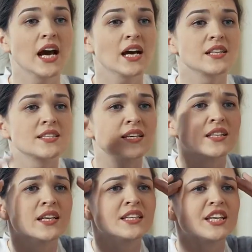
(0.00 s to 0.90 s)
She said,
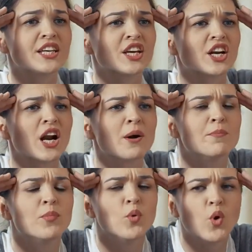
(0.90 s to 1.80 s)
the mom said,
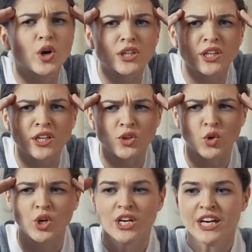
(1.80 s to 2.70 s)
affairs in
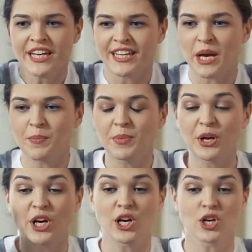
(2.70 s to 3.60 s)
order. I'm too